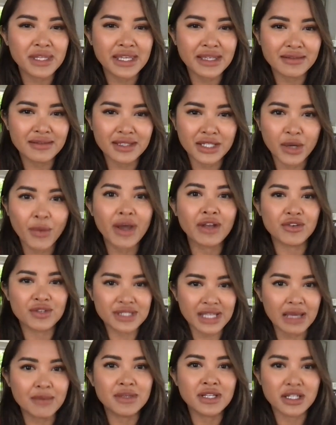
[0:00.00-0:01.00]
the,
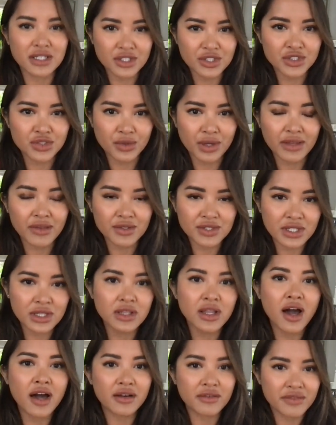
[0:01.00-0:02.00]
entertainment industry. There's a
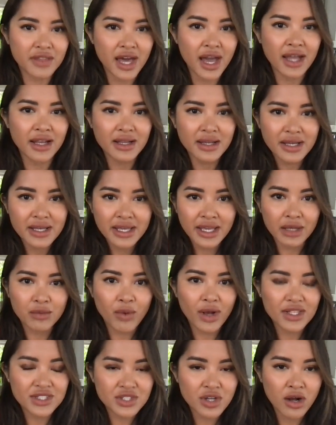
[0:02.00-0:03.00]
lot of that in
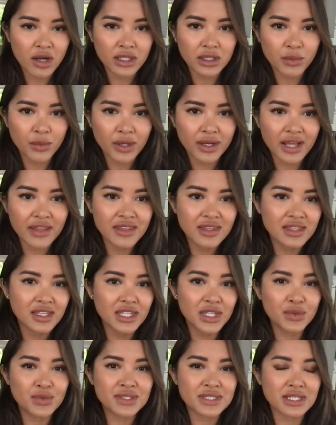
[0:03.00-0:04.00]
West Hollywood. I think
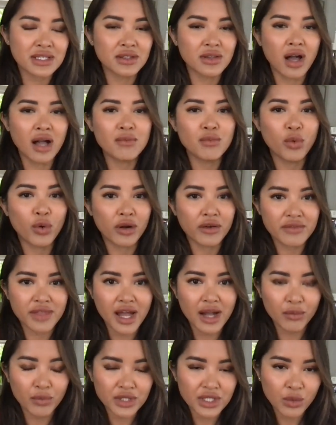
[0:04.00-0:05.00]
that you see a lot more of
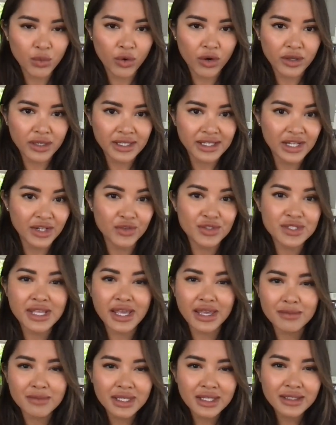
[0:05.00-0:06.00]
that when you work in
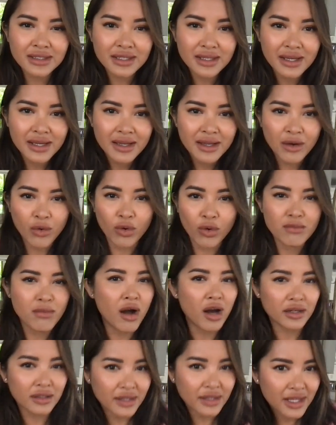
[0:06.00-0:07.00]
entertainment or
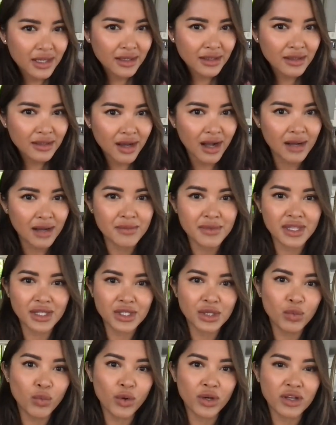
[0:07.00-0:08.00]
modeling,
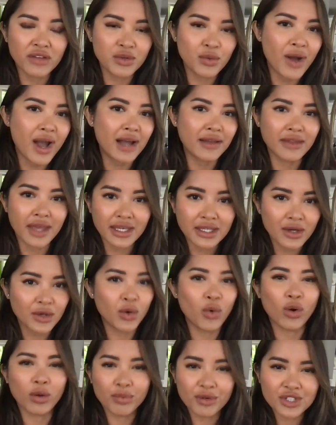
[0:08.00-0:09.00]
than you would if you had like a
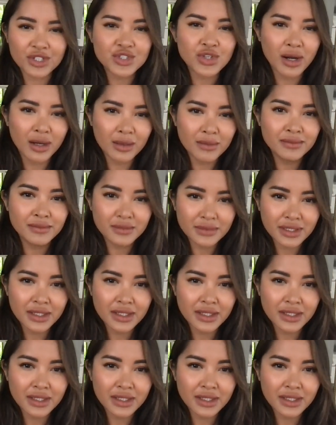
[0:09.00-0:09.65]
corporate job.